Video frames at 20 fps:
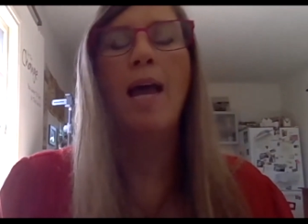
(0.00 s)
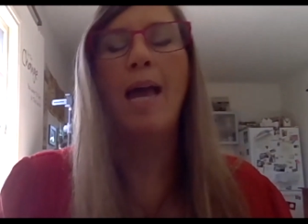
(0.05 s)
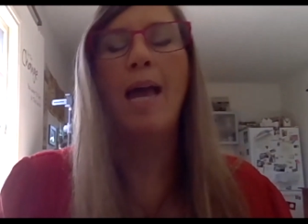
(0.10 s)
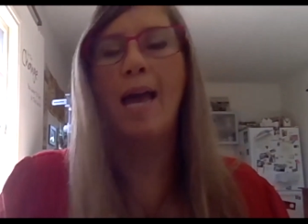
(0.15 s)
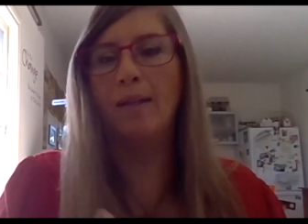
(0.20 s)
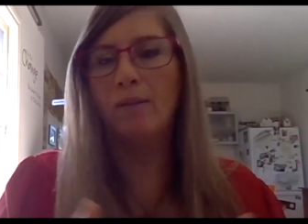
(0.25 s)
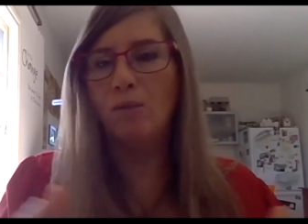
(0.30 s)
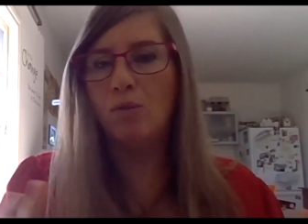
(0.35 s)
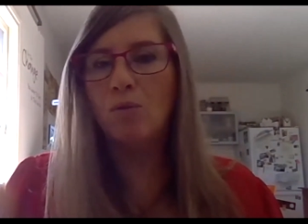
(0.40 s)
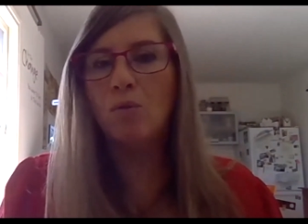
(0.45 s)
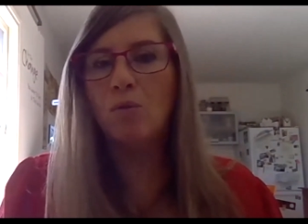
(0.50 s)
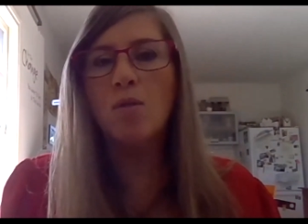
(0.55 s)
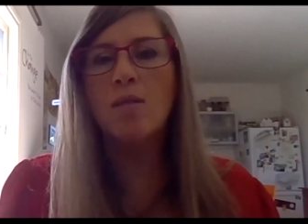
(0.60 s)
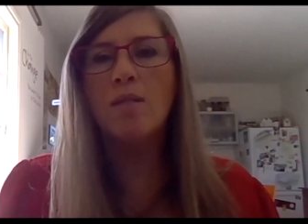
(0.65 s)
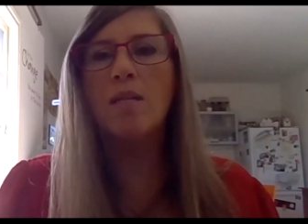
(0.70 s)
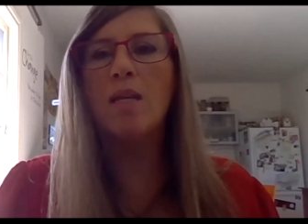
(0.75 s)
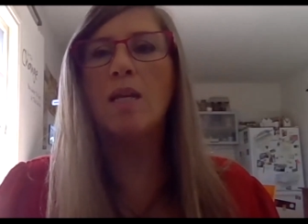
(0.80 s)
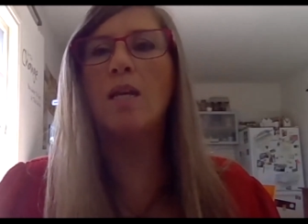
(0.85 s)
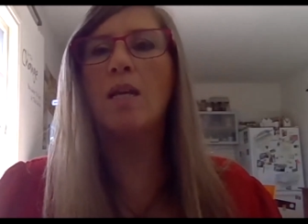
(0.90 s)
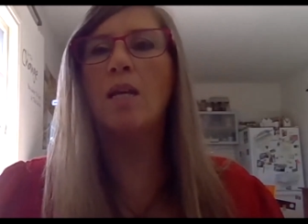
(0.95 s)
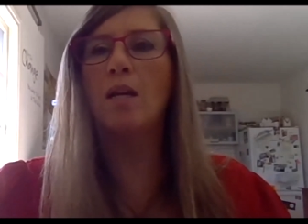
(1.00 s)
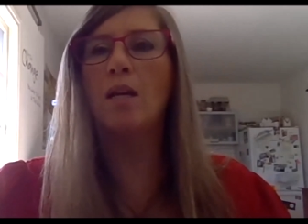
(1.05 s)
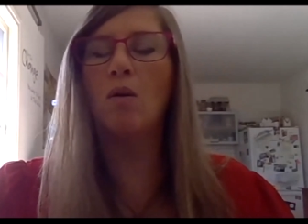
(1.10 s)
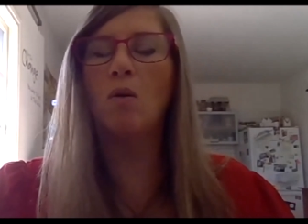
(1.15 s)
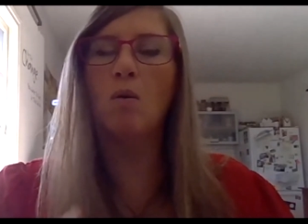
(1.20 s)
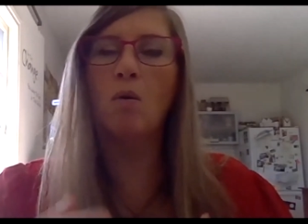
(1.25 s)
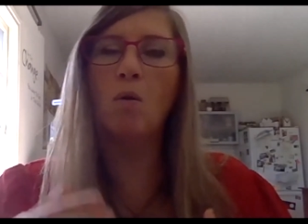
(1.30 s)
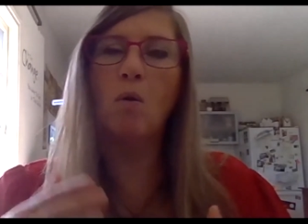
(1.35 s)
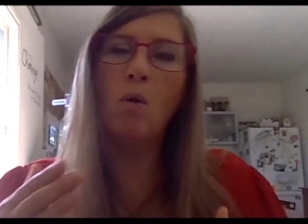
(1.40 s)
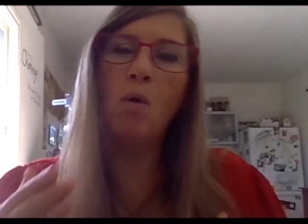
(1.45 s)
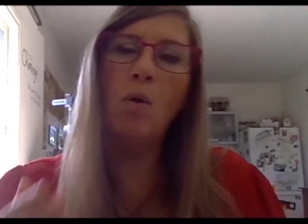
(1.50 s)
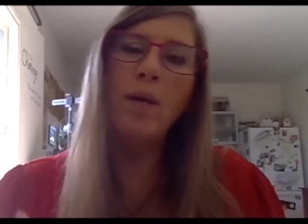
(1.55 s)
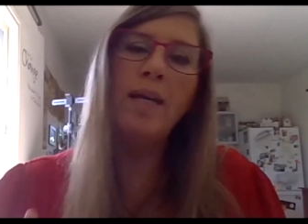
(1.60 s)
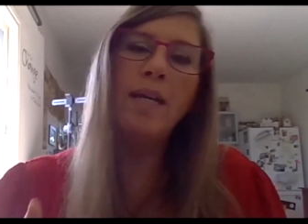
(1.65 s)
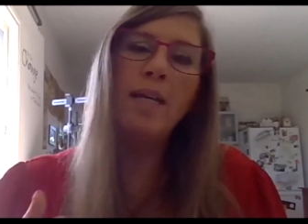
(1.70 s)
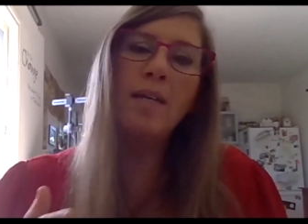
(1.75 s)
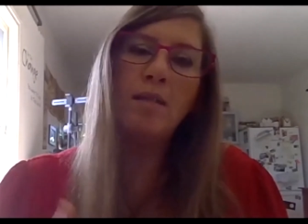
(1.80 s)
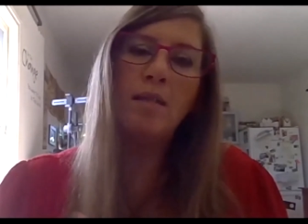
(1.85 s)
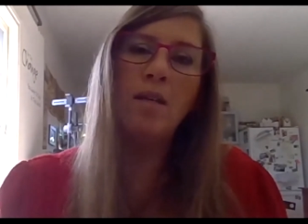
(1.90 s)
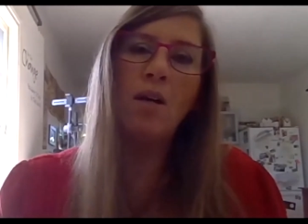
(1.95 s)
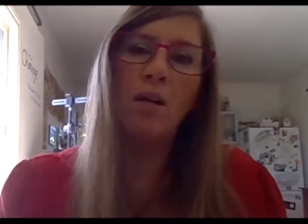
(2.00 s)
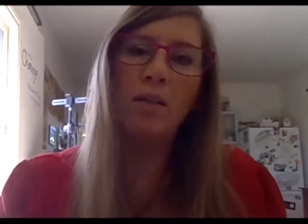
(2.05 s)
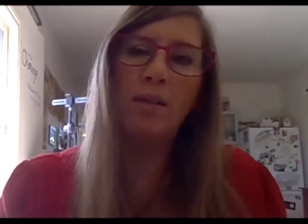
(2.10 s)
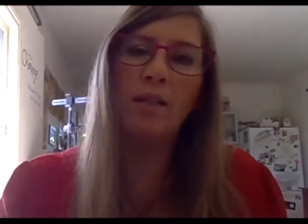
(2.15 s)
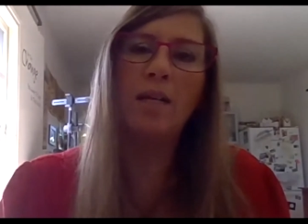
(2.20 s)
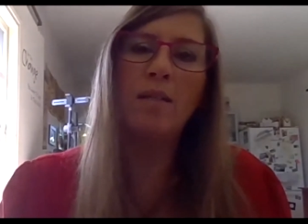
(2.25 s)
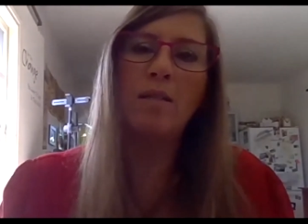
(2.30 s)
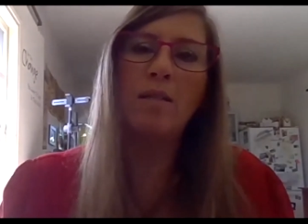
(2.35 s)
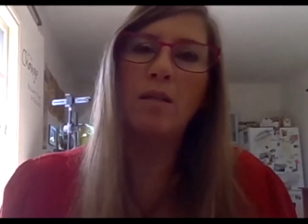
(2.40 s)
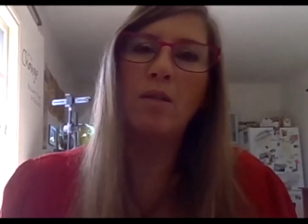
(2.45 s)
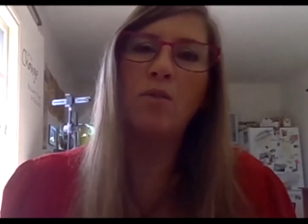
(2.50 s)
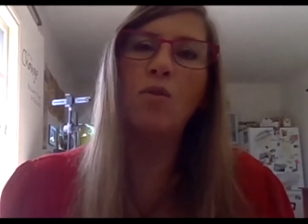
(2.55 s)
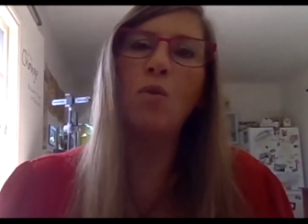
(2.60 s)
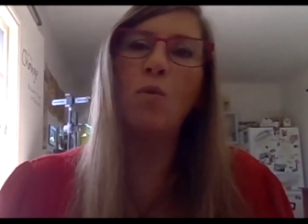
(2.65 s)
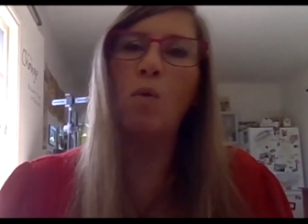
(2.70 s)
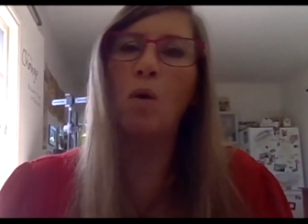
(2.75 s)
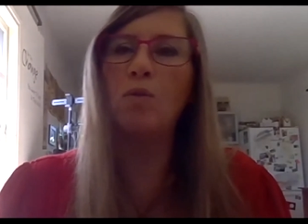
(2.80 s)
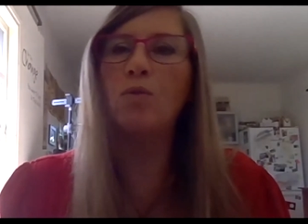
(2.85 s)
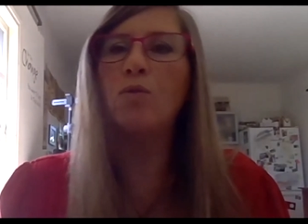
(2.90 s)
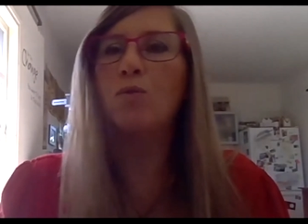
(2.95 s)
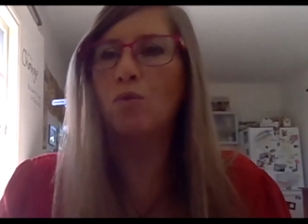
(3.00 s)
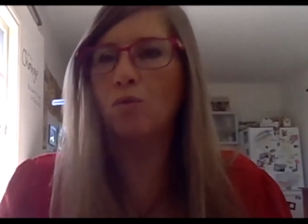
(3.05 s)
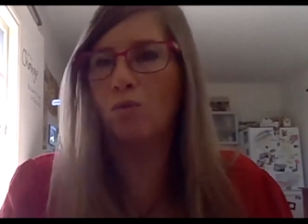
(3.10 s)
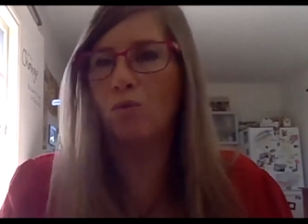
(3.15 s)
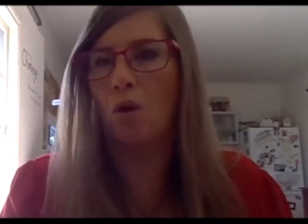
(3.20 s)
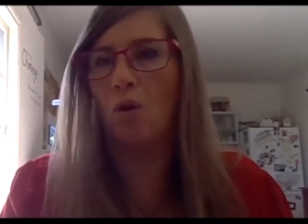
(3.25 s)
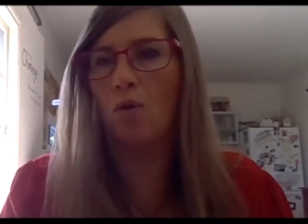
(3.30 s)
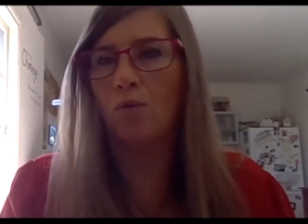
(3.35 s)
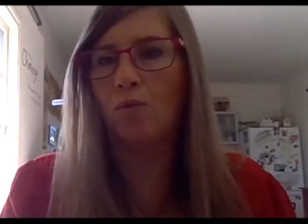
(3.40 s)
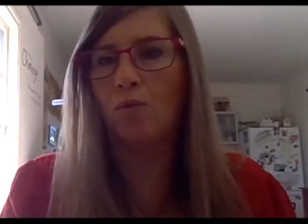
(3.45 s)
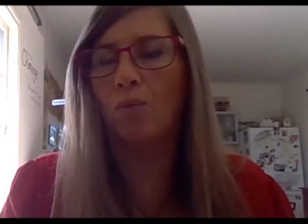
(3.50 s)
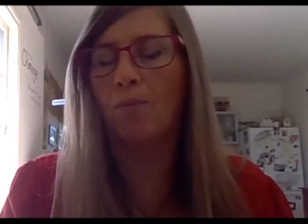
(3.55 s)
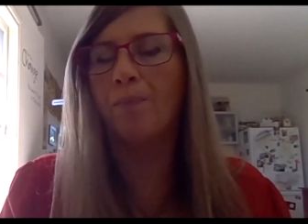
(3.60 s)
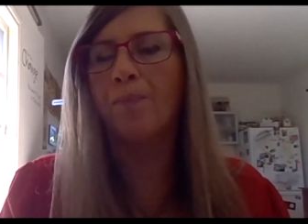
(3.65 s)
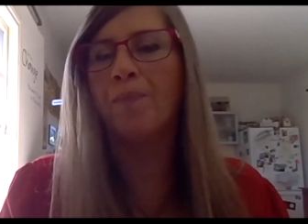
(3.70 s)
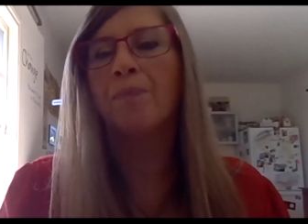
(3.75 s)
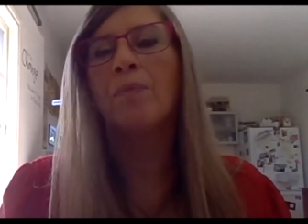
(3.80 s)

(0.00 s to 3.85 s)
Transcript: and to see who is the audience that you want to talk to,